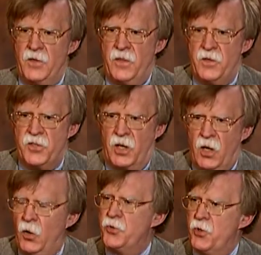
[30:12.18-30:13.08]
There's a
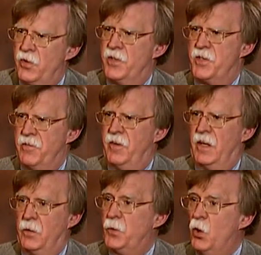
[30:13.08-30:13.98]
culture that's
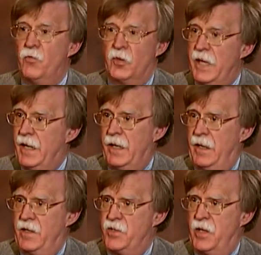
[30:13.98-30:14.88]
developed over
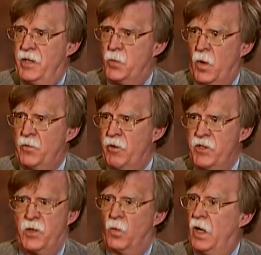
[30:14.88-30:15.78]
decades, and it's one
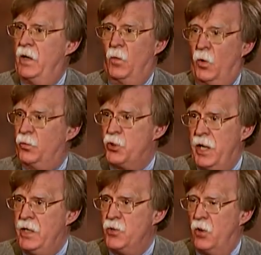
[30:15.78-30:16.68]
reason why it won't
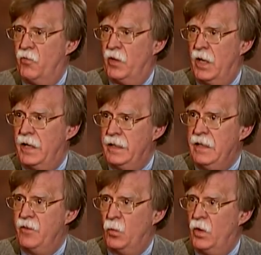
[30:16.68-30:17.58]
change overnight,
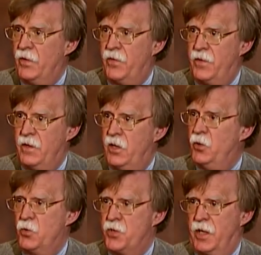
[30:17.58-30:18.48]
even with a
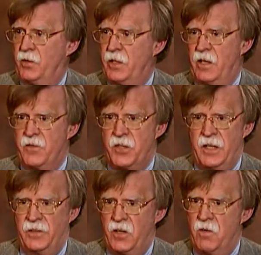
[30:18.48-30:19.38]
new Secretary of
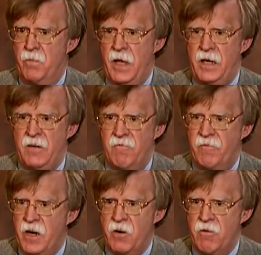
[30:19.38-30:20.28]
State. There are many
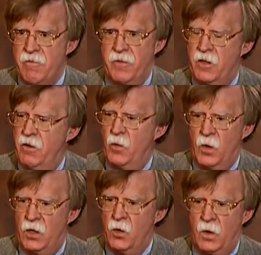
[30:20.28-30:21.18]
very, very
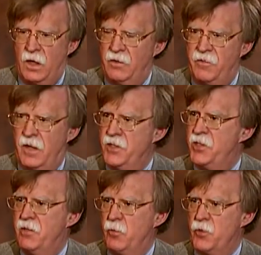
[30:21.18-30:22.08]
well-qualified
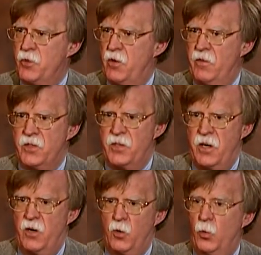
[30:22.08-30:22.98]
civil servants
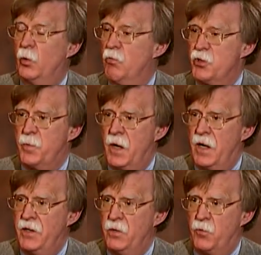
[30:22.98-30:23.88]
there who would
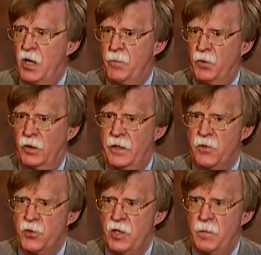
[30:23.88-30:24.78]
respond to the proper
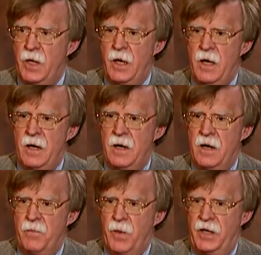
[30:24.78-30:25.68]
leadership,
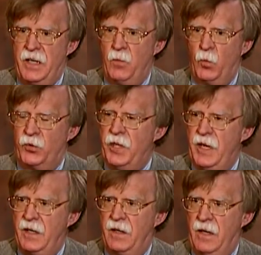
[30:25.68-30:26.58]
but it will
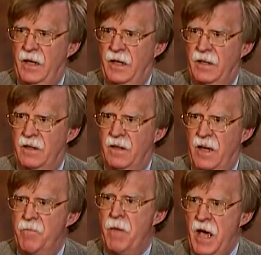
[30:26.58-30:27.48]
take
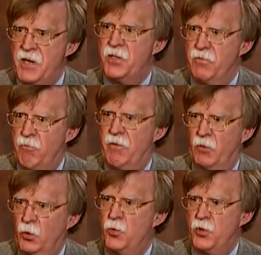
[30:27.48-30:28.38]
a massive
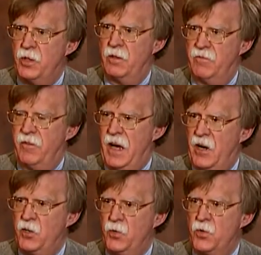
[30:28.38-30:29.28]
revolution of
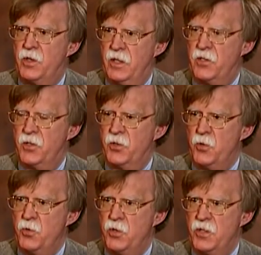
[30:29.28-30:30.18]
values and
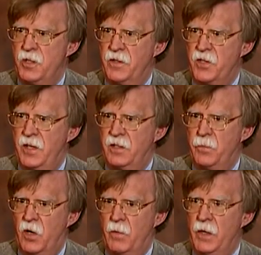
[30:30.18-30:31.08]
institutions at the State
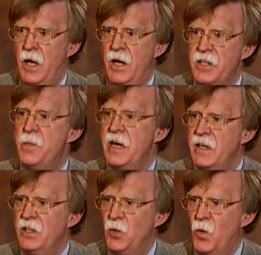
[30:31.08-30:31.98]
Department to make
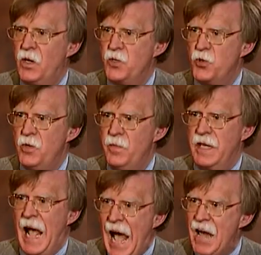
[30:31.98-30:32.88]
it into what it should
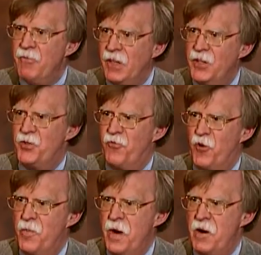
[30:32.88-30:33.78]
be. Advocates
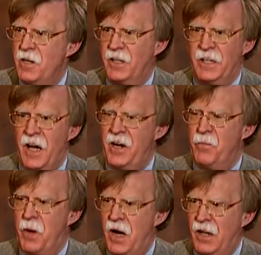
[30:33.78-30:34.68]
for America, not
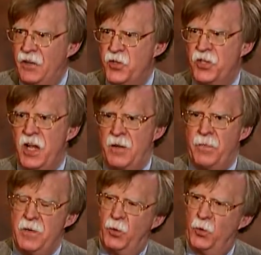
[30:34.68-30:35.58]
apologists, not
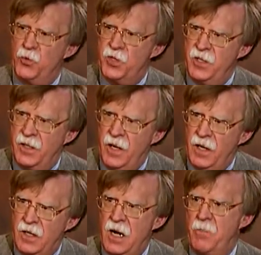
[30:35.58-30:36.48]
people who seek
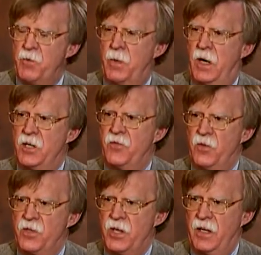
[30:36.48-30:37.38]
compromise for
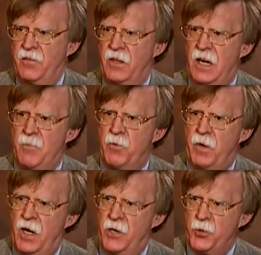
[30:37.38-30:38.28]
the sake of
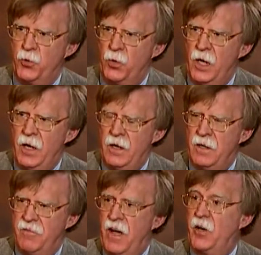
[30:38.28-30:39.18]
compromise, who
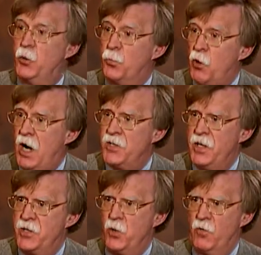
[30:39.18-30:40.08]
value
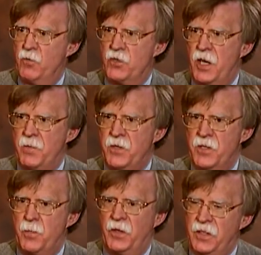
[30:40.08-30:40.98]
process over
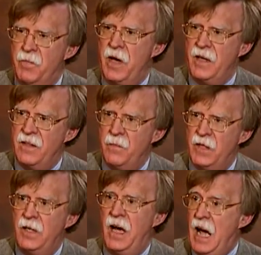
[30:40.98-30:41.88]
substance, but to make them
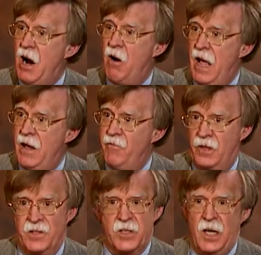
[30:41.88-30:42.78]
into our
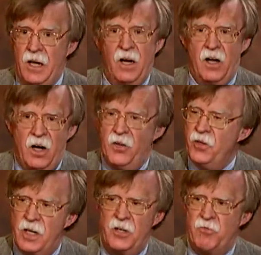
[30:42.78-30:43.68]
advocates.
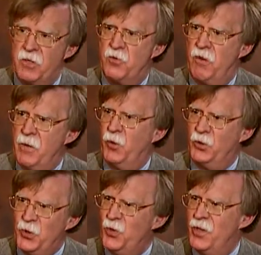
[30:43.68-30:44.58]
Other countries are able
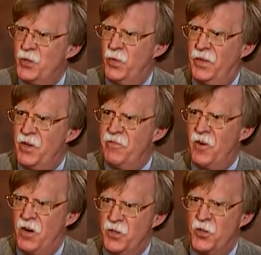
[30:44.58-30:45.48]
to do this with their
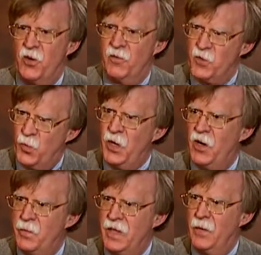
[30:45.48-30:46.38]
foreign service. We
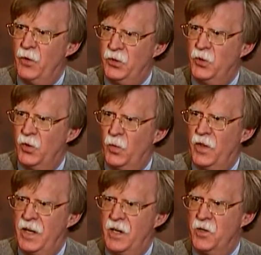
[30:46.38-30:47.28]
ought to be able to do it
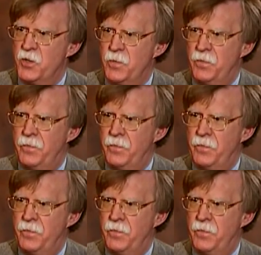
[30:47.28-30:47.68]
with ours.